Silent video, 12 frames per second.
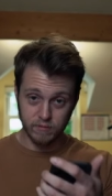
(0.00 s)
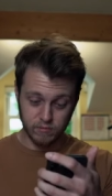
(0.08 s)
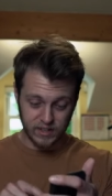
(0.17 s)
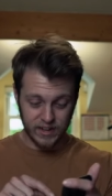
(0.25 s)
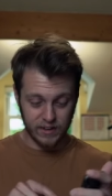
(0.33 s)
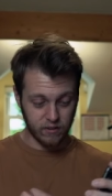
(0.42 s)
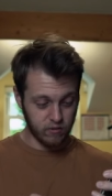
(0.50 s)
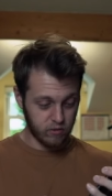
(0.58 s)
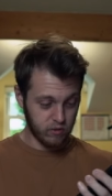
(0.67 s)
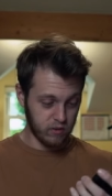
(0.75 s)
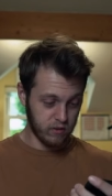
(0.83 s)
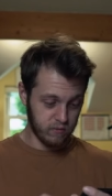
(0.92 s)
I'm getting
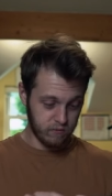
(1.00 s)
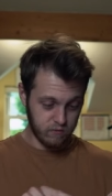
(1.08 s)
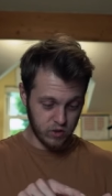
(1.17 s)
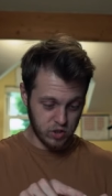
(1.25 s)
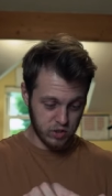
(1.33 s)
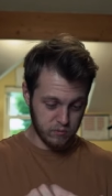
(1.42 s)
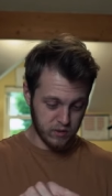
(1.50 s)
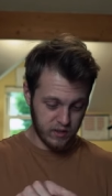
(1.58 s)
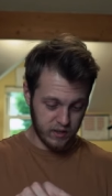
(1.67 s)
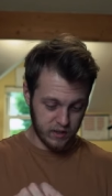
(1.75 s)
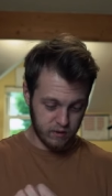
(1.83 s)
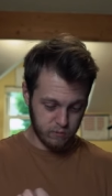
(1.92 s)
on the Virgin
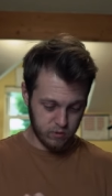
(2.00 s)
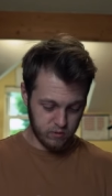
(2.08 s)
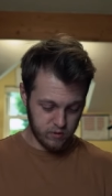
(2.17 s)
Money app.